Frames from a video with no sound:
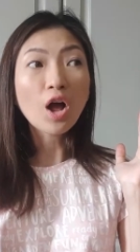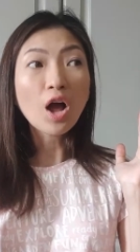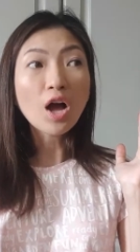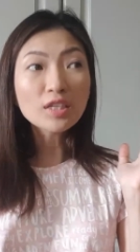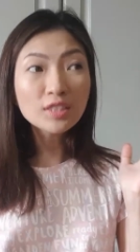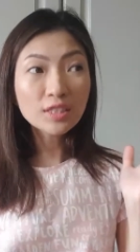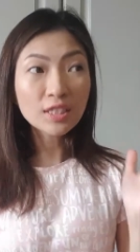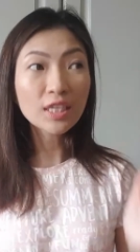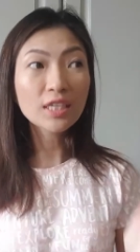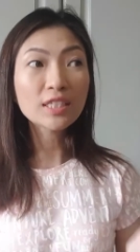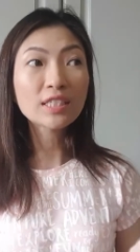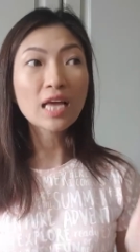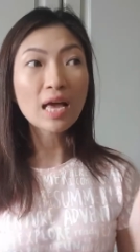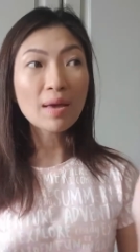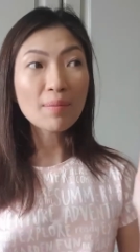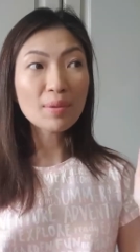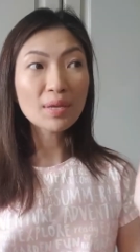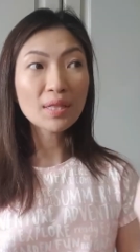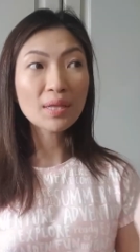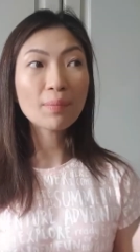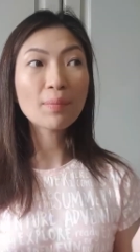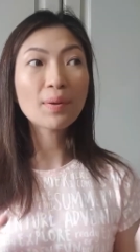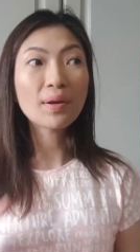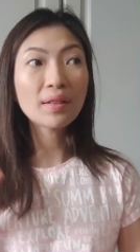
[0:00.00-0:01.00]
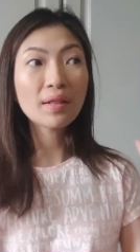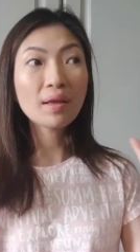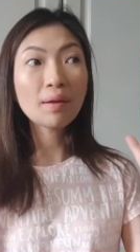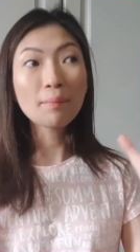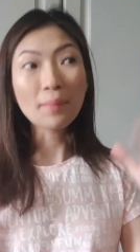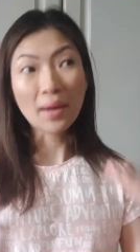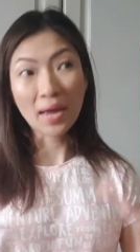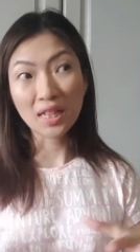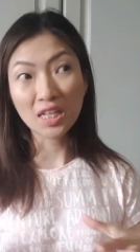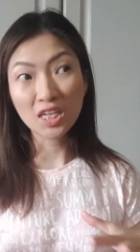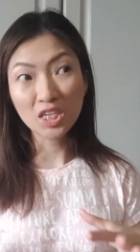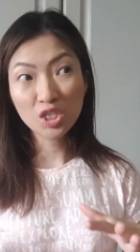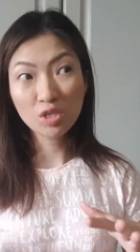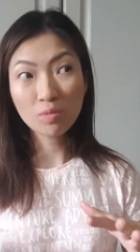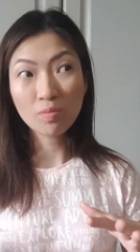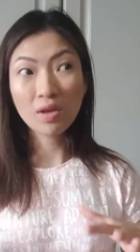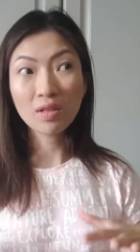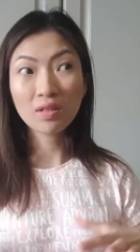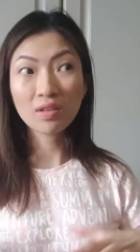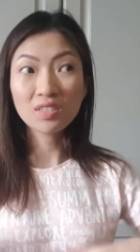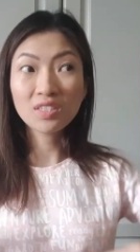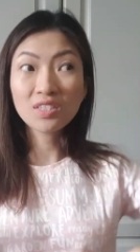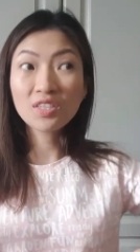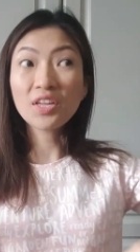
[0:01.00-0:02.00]
ang sinasabi naman ng
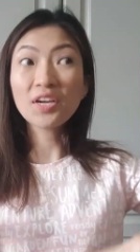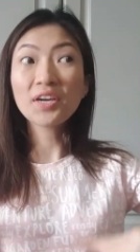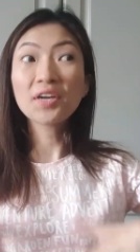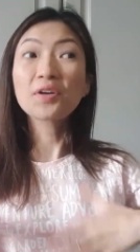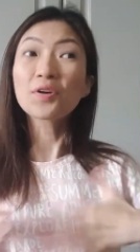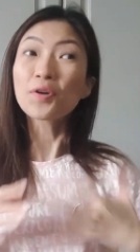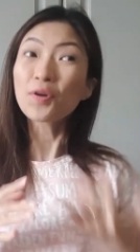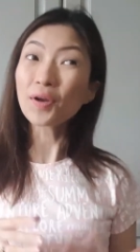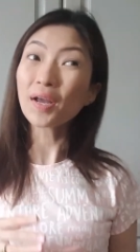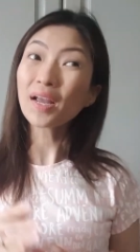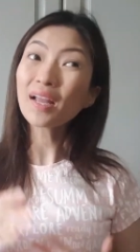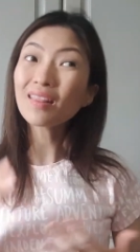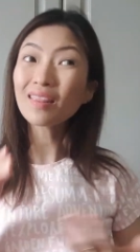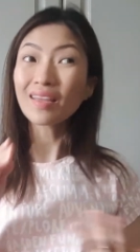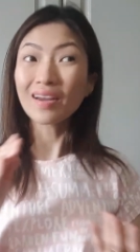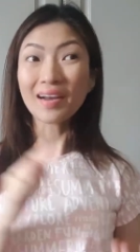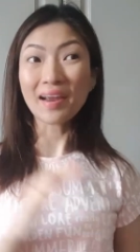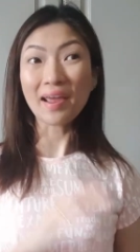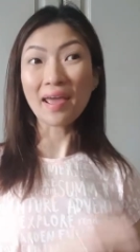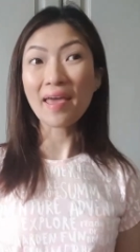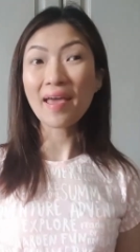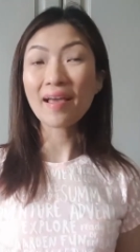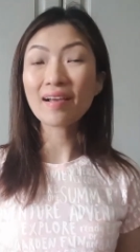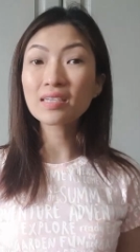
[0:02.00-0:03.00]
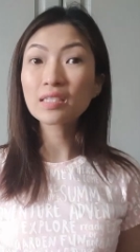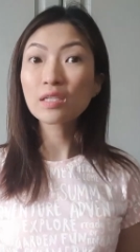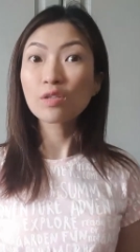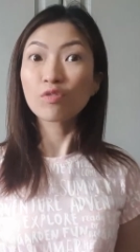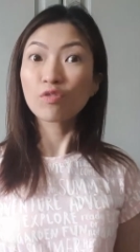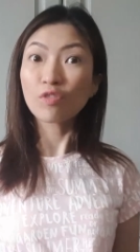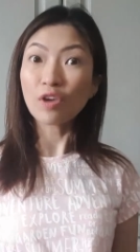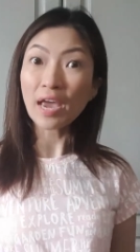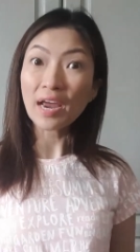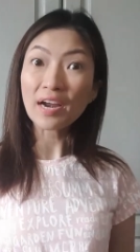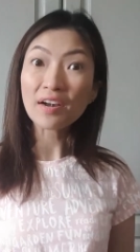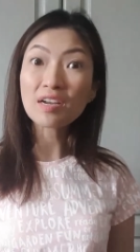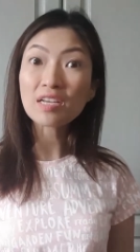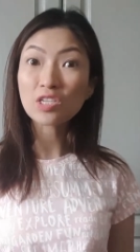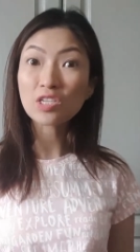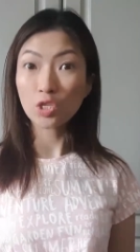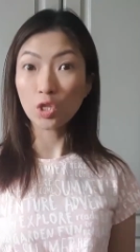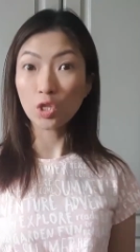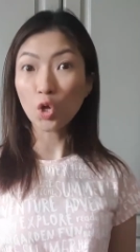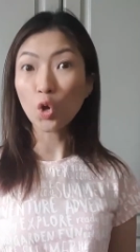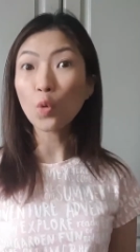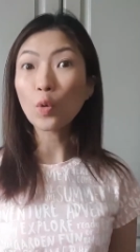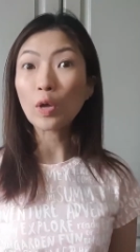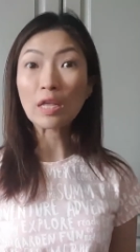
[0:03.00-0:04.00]
management is they're cooking their eggs very
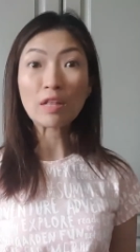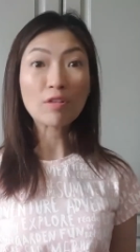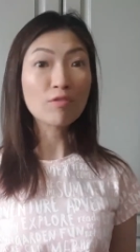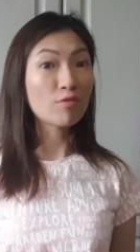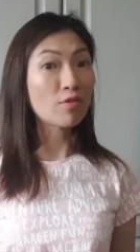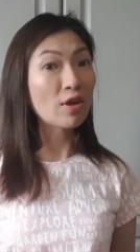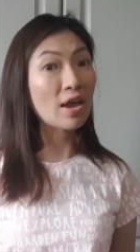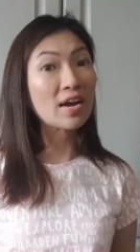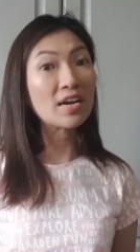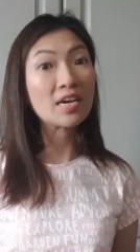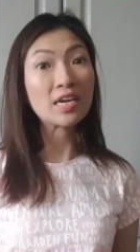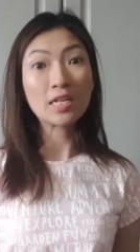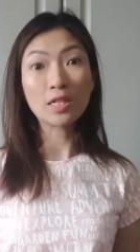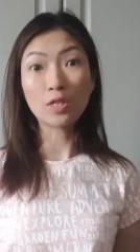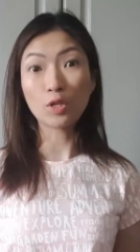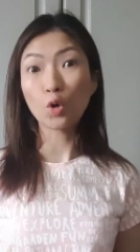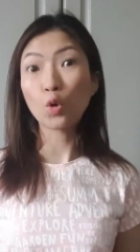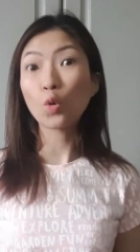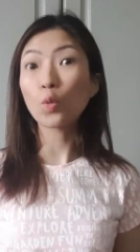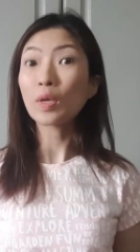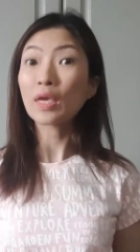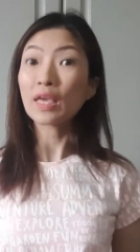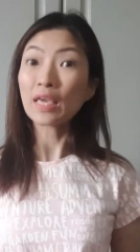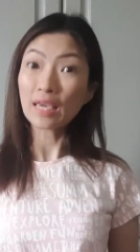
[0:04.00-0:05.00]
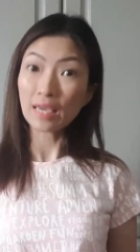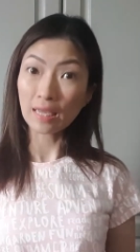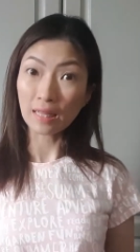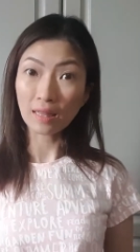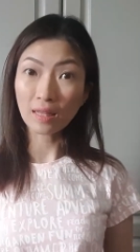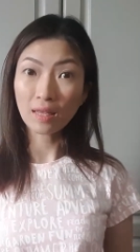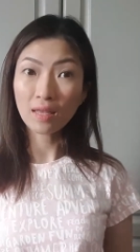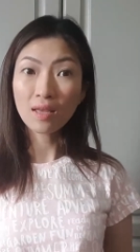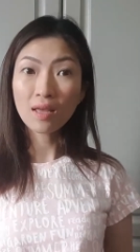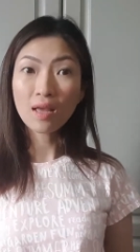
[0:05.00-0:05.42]
slow in very low heat.